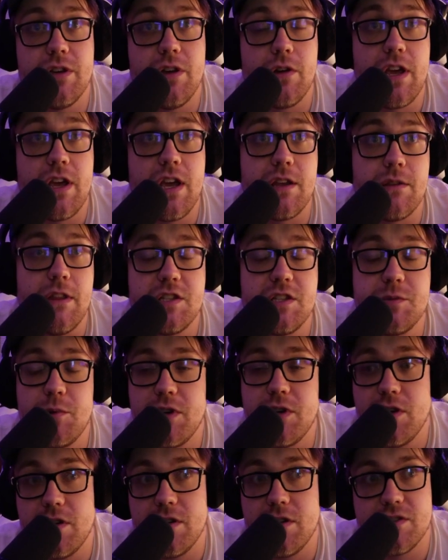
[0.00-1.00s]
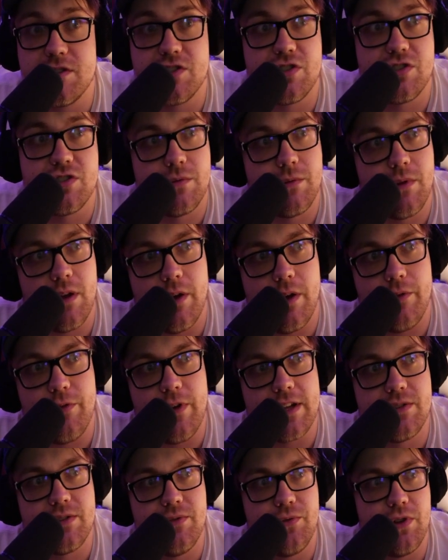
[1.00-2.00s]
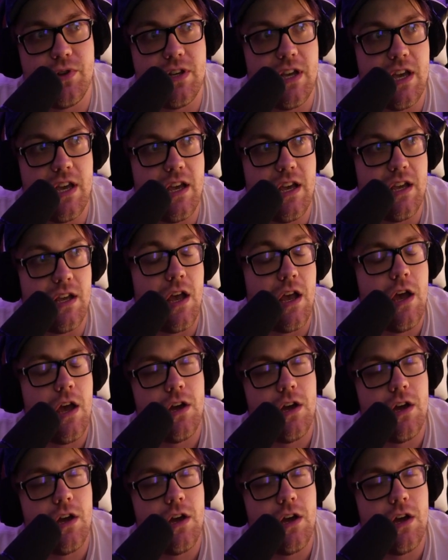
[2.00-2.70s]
Okay, that's pretty good. It's effectively a